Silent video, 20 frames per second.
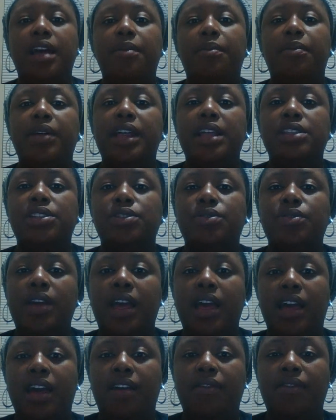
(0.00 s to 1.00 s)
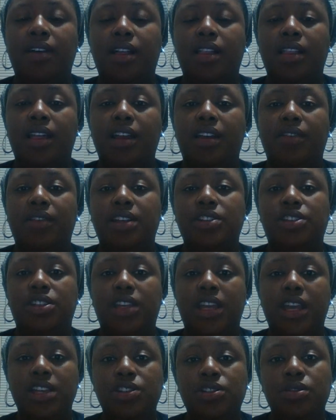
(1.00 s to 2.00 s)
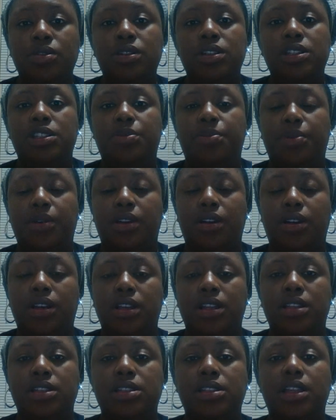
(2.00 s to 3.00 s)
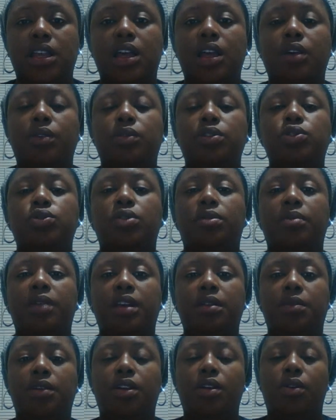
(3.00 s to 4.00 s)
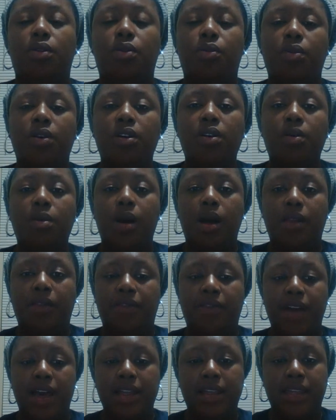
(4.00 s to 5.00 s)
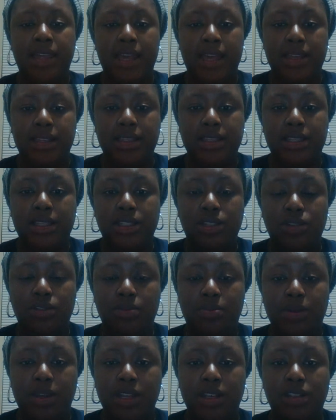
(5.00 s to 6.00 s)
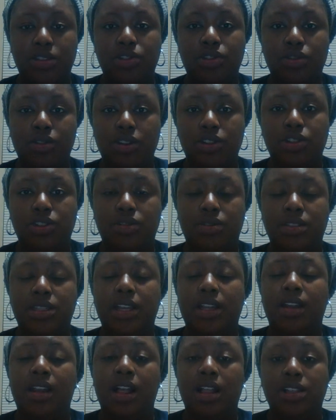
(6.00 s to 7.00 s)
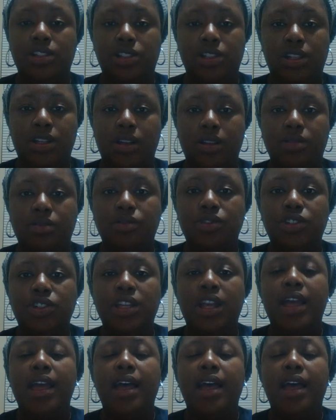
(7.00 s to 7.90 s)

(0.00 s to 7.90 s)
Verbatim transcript: but I do have a lot of educational experience, which will make me a well qualified candidate to be an instructional technology coach.